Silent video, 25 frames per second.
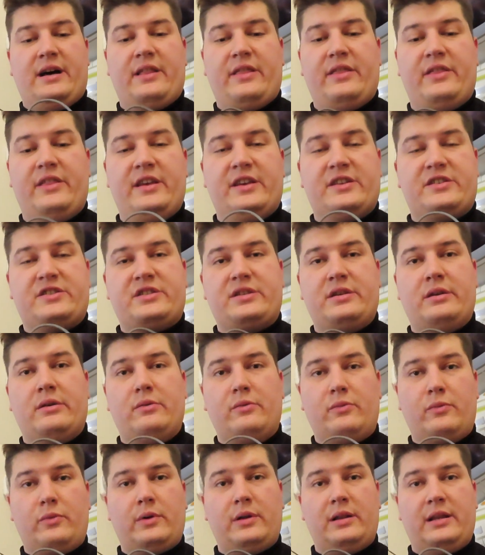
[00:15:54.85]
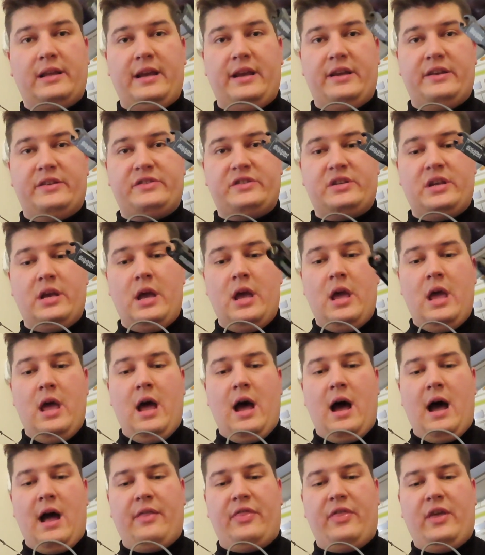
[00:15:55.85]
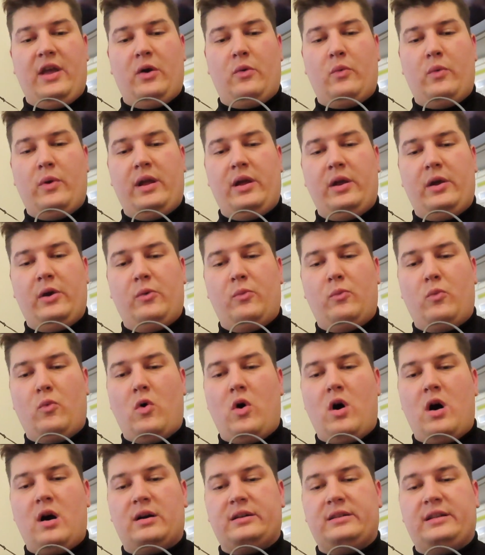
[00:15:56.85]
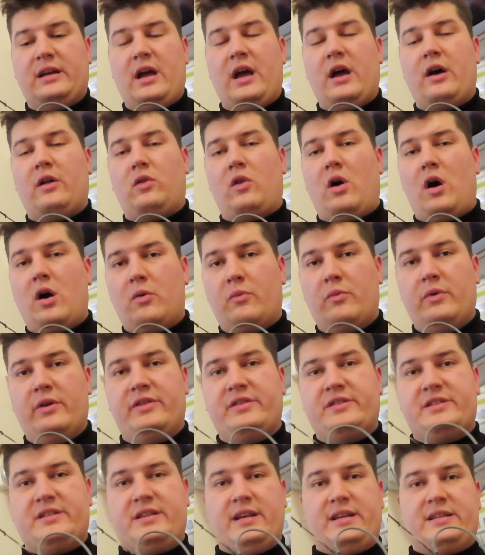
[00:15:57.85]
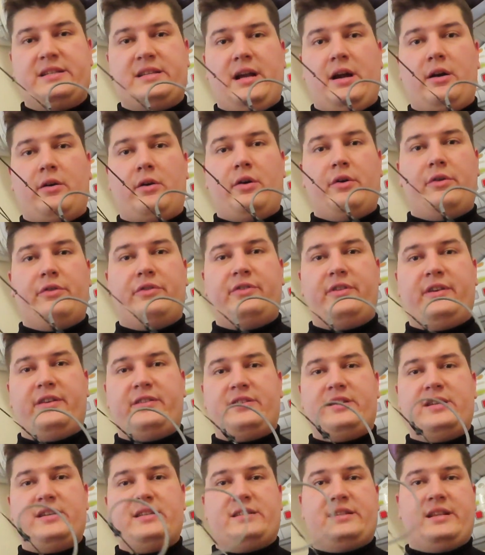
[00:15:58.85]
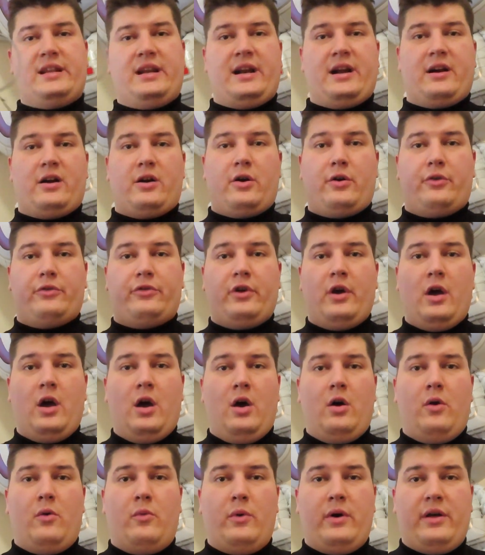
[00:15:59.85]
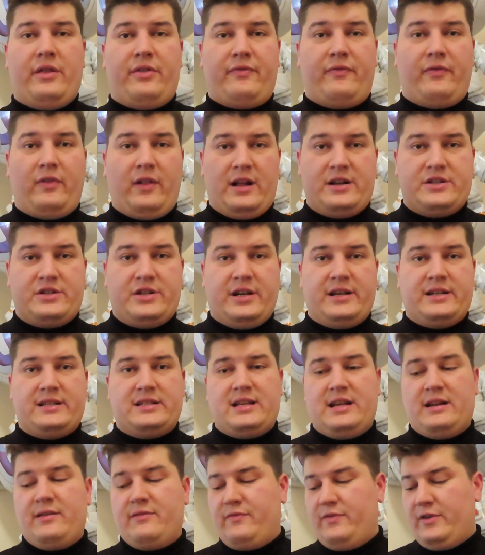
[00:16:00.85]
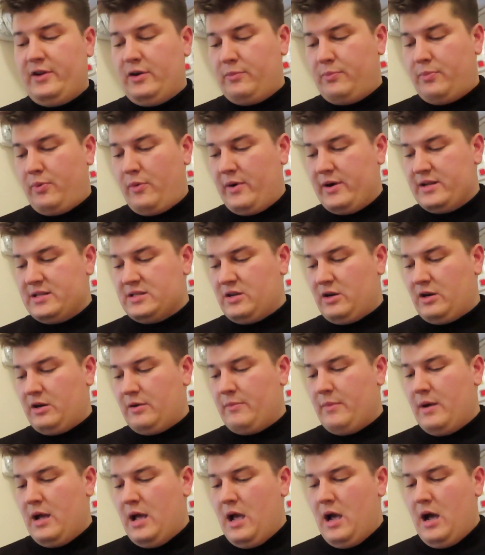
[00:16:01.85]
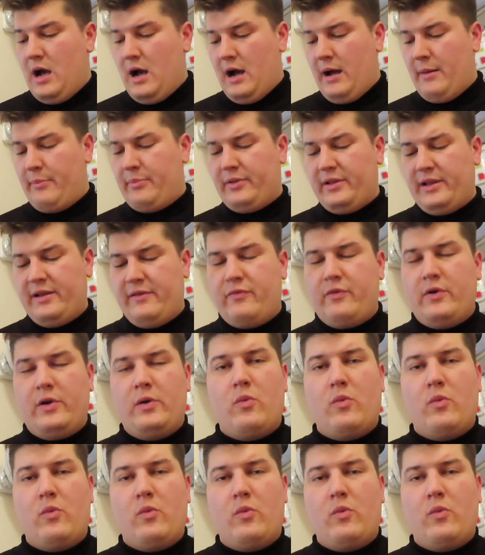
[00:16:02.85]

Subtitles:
this release. I think we walked along with 6 Easton arrows with fletchings and field points on them. I believe we